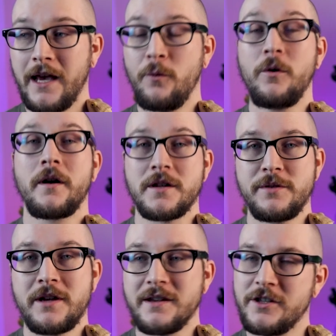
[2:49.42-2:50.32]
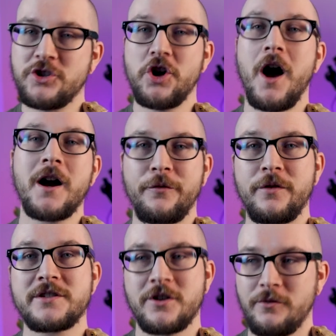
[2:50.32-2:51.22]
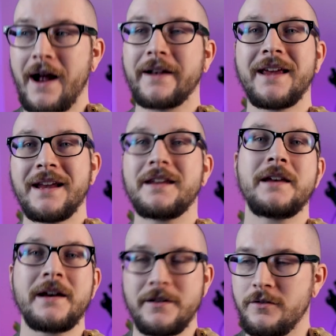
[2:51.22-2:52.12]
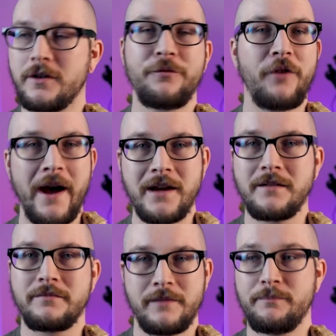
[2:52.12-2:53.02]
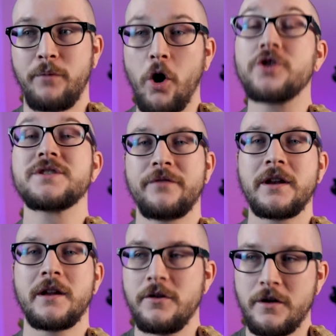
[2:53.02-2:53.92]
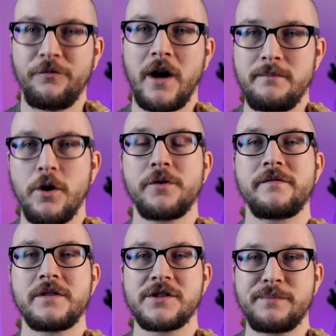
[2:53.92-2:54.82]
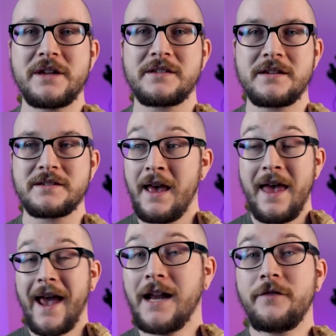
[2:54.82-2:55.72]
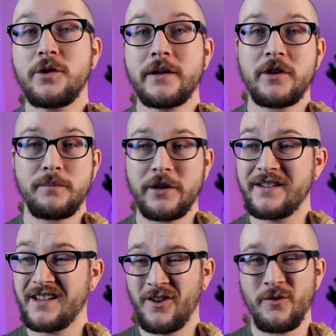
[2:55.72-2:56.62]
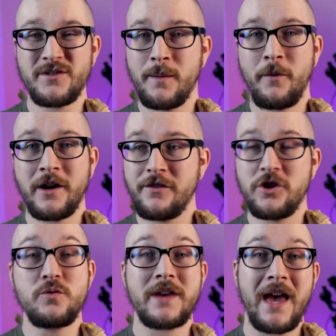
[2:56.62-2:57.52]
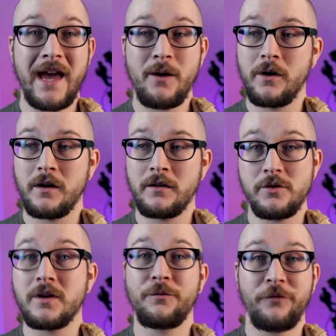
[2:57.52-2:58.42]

It works because the geography is correct. India, you can find, in parts of India, you can find both of these species. And if you live in a place, I know someone in the UK where you can